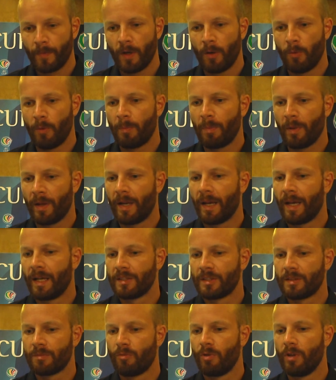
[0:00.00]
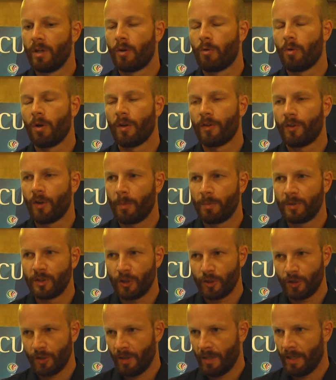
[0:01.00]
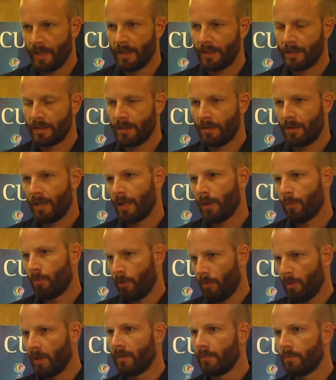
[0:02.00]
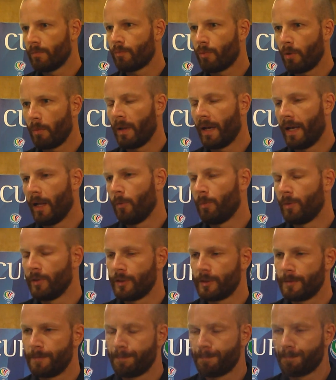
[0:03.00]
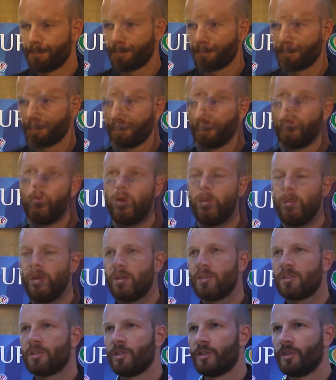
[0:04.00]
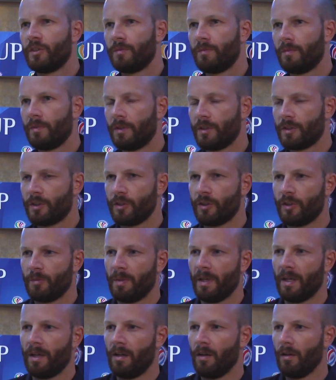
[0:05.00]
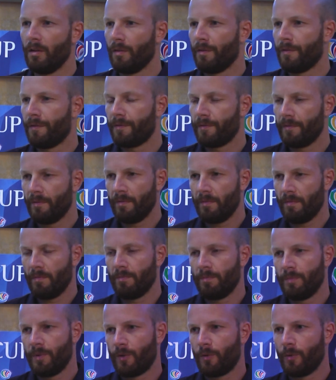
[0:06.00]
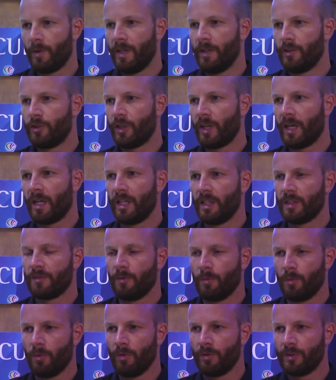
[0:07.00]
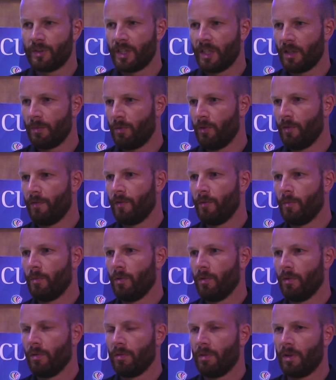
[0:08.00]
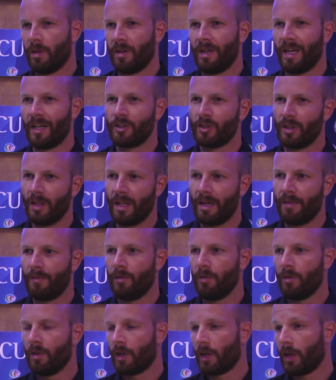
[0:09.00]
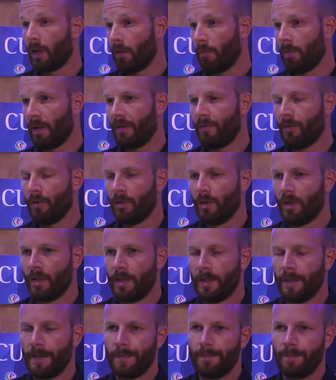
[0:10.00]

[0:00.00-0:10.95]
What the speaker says: And we played against some really quality opposition there, so that'll probably help us. Well, I mean, there's such a big gulf between Chinese football and Singapore football at a national level, at a club level.